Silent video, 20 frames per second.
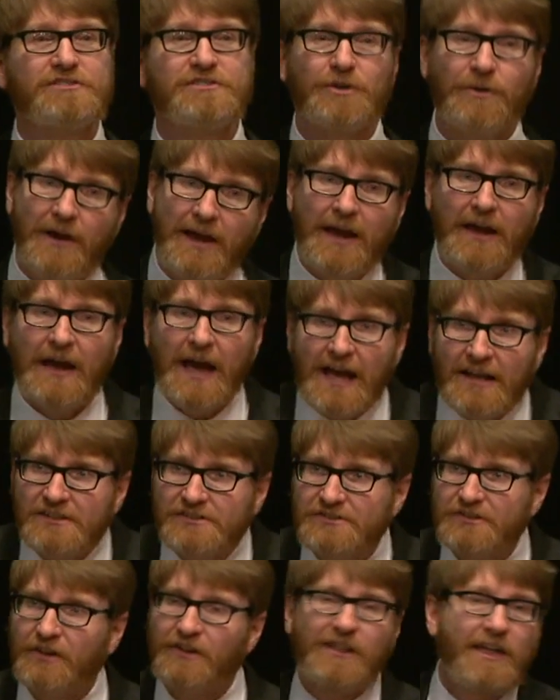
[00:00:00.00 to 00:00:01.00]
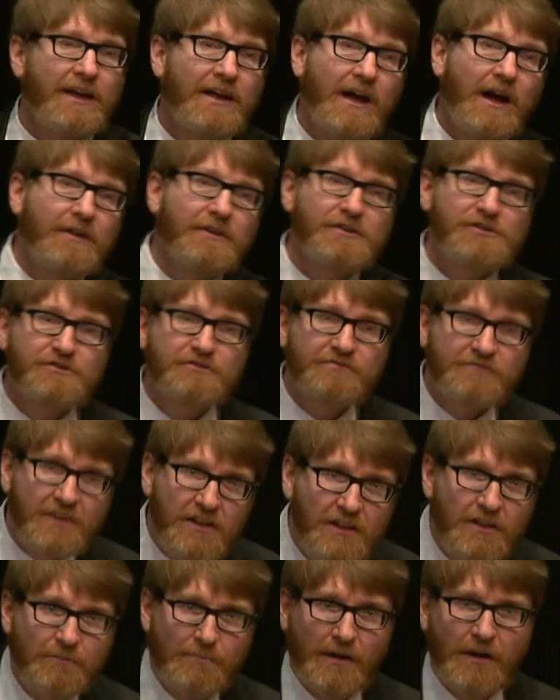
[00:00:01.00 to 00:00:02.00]
So I asked her, like, how did you
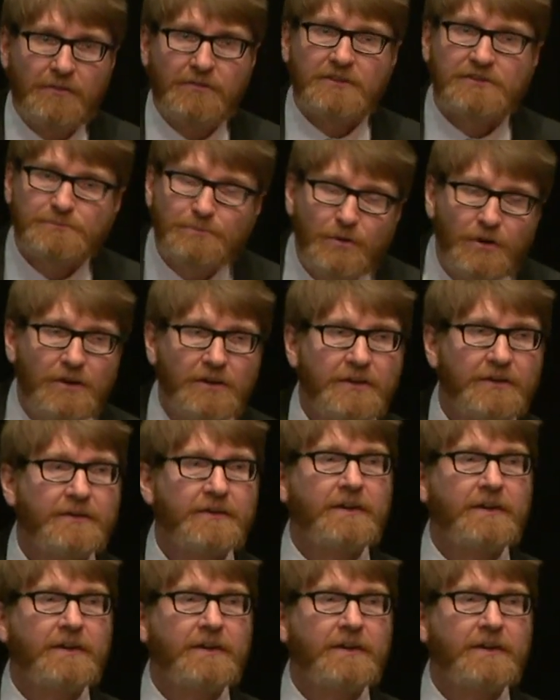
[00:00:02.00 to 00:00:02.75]
feel about this book?